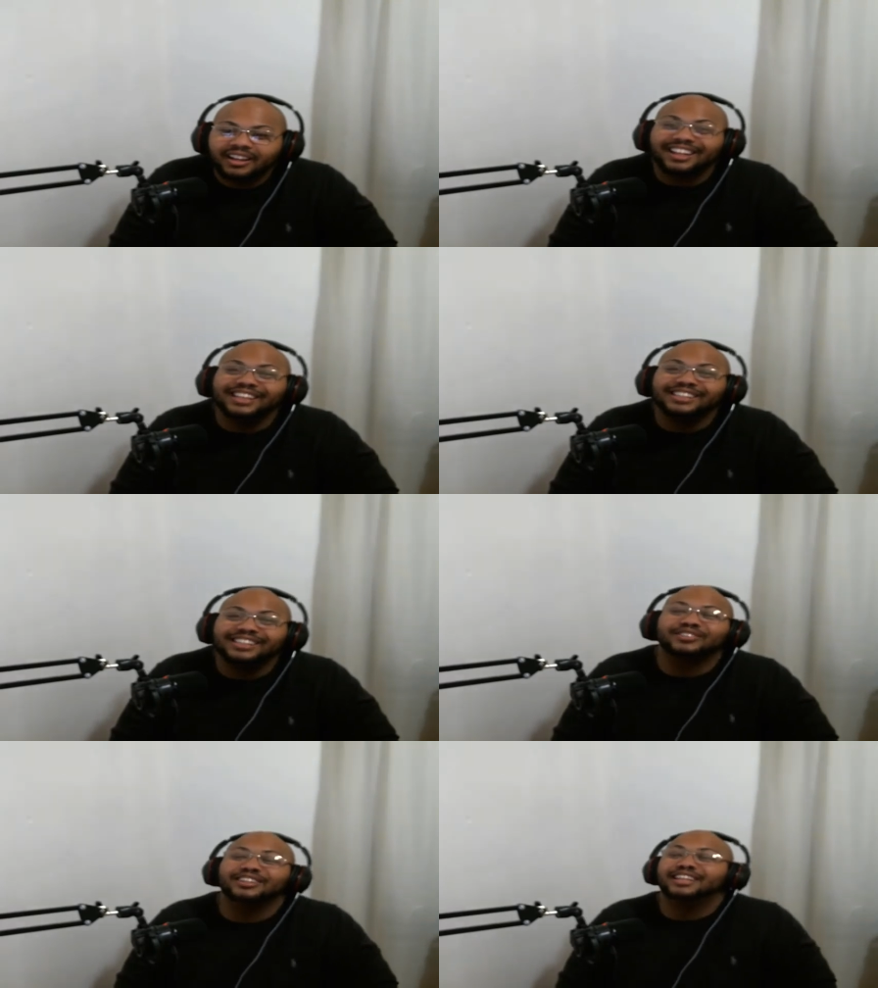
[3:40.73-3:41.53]
That's
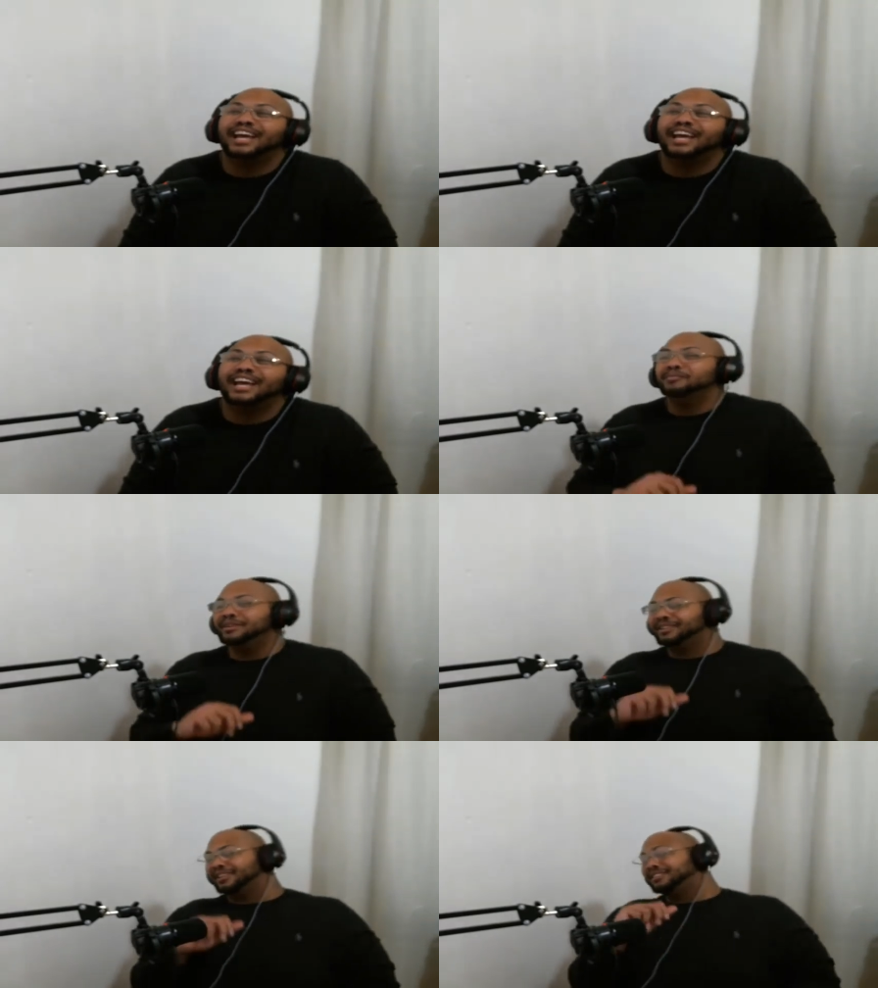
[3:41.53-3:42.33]
really how it
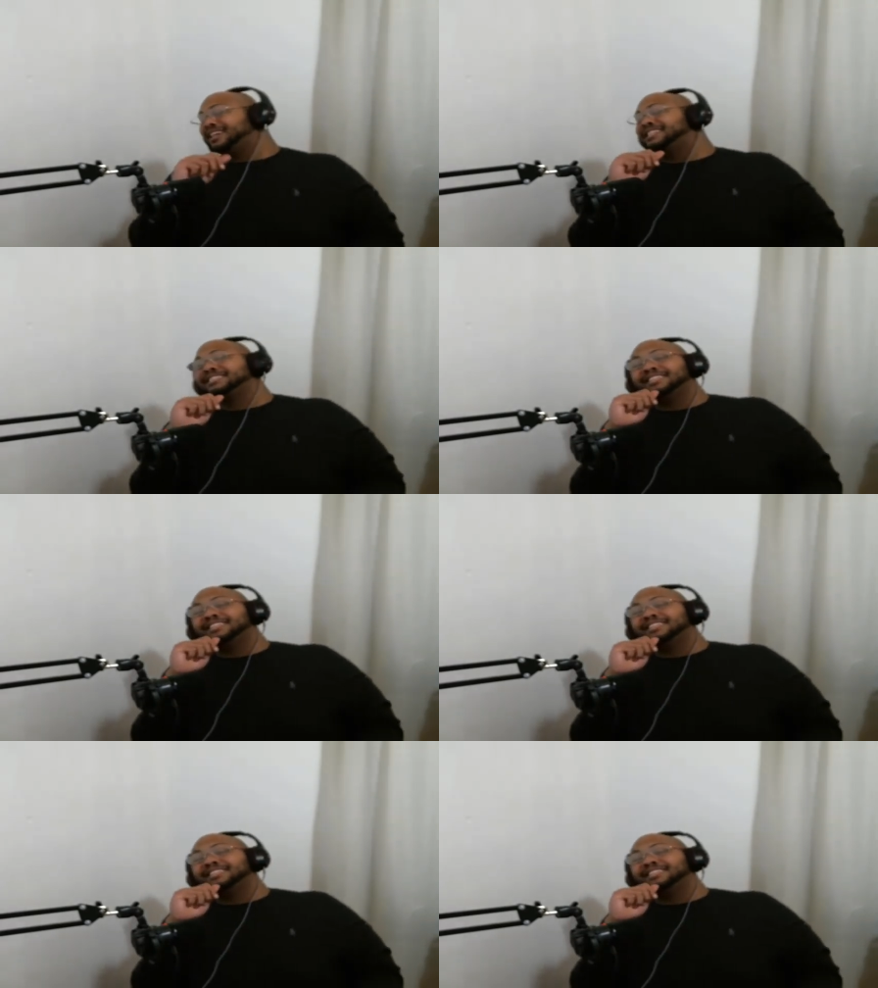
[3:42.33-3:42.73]
be though. That's